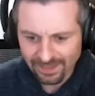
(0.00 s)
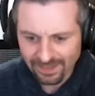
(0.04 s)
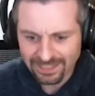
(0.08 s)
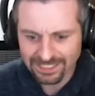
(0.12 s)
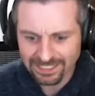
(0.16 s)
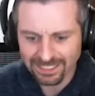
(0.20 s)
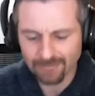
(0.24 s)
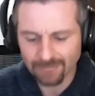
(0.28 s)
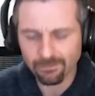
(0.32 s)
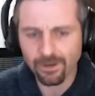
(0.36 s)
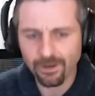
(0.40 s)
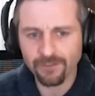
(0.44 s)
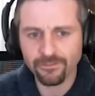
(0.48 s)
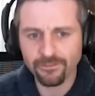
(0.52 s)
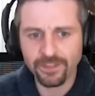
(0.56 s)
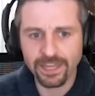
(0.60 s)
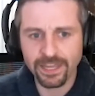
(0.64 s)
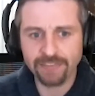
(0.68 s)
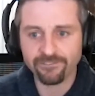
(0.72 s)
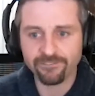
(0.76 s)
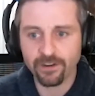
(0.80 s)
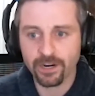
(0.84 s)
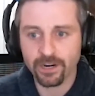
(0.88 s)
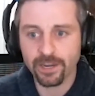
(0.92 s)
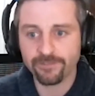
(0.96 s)
Some of
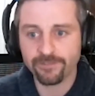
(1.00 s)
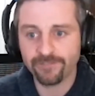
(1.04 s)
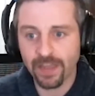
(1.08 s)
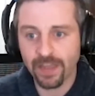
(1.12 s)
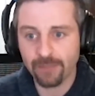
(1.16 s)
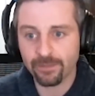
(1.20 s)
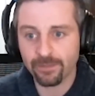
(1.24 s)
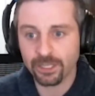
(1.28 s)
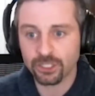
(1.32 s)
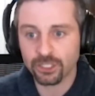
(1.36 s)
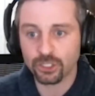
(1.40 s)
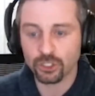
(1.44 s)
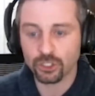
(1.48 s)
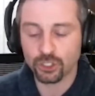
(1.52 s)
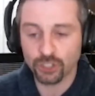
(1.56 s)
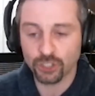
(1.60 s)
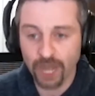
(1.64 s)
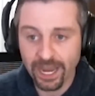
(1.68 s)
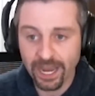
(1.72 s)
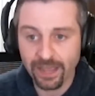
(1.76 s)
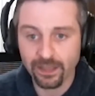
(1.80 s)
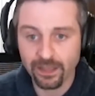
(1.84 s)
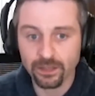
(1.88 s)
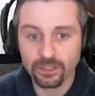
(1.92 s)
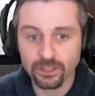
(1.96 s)
the very famous
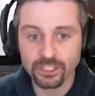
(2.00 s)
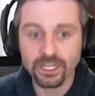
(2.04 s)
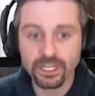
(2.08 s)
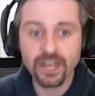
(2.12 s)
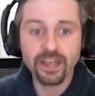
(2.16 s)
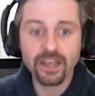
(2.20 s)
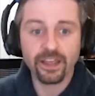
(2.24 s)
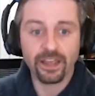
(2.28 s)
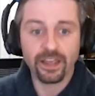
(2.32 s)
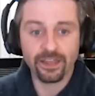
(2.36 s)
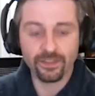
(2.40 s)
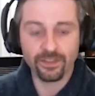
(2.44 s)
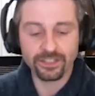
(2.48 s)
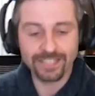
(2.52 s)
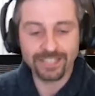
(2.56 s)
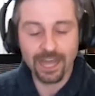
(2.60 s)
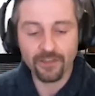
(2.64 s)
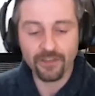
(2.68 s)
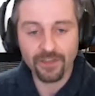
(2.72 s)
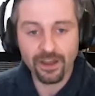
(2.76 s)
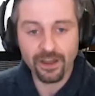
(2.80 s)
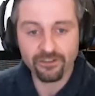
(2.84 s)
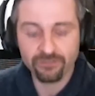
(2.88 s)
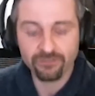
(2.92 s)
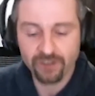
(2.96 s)
shales in the
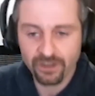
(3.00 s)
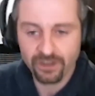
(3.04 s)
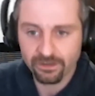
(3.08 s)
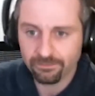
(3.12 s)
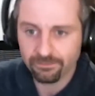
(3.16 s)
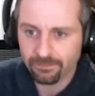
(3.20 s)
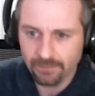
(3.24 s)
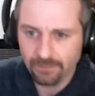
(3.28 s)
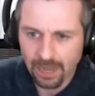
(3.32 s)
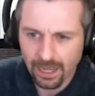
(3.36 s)
South African,